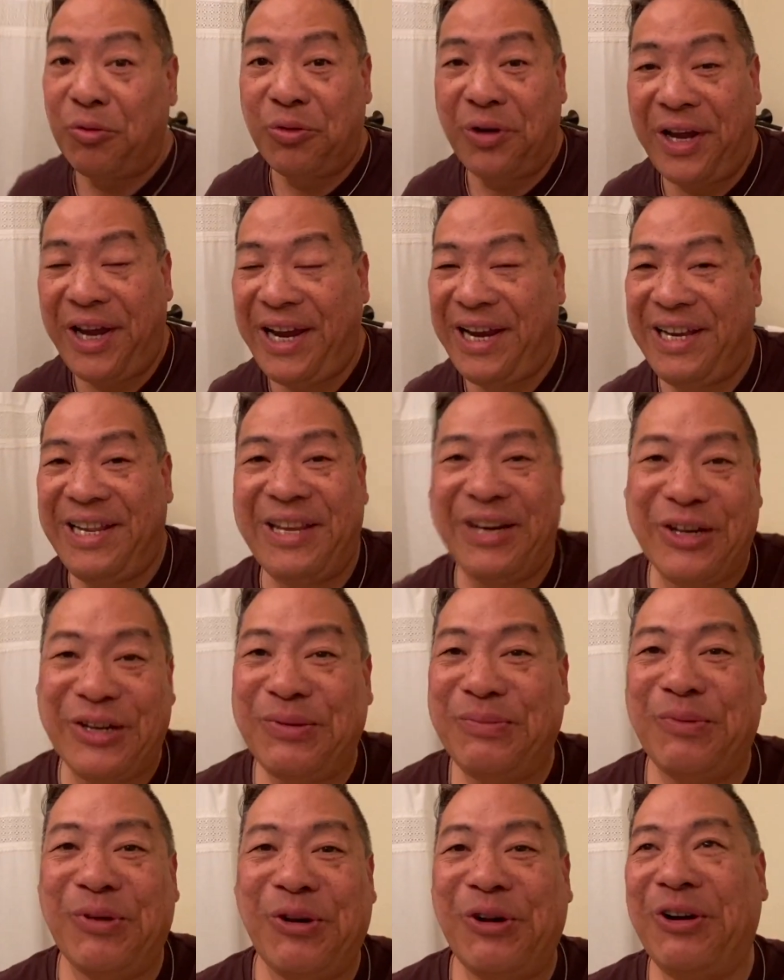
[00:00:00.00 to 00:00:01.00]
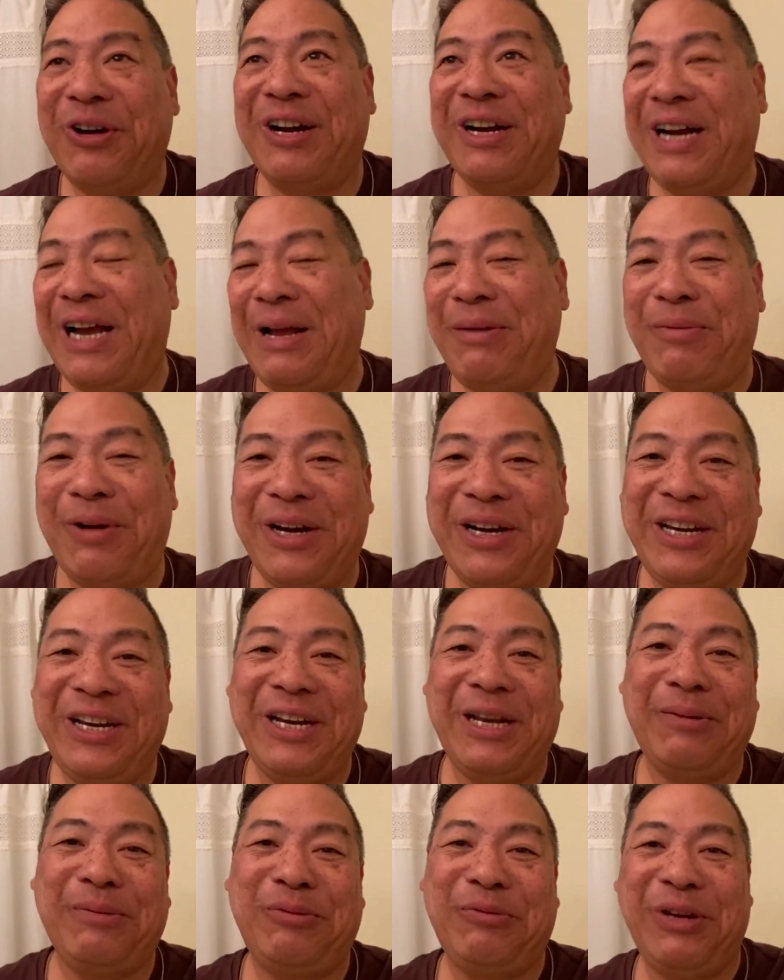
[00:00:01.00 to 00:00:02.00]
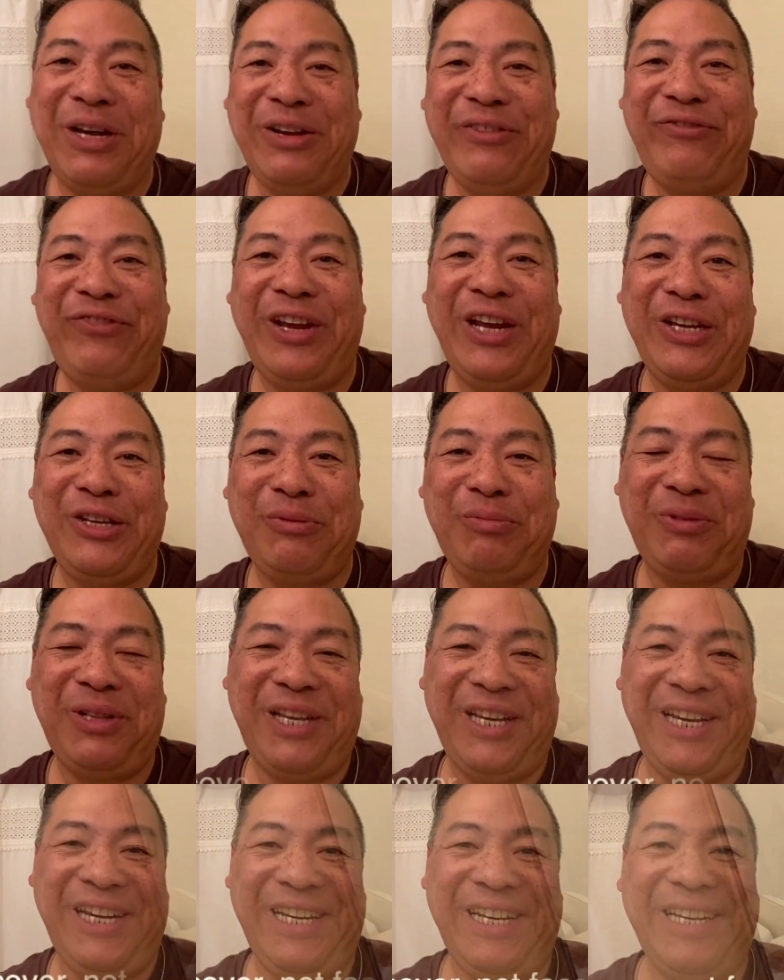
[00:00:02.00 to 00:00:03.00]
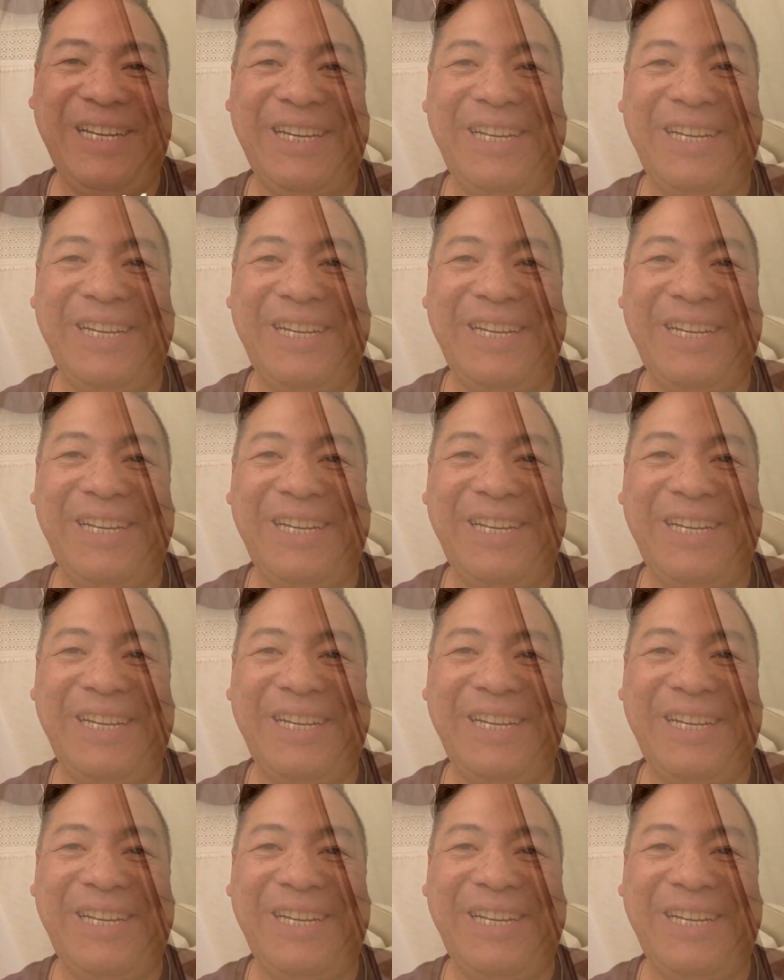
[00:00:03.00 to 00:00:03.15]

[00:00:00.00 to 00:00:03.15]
wait, there's more. I bought an upgrade faceplate.